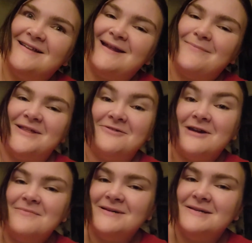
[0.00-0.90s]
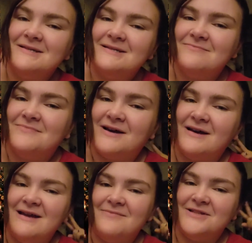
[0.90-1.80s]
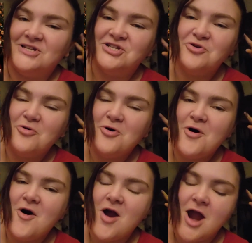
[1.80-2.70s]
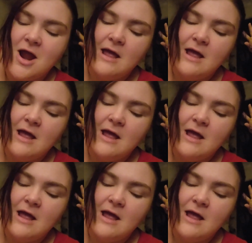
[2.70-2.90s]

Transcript: Kidnapped by the Krampus by Emily Shore.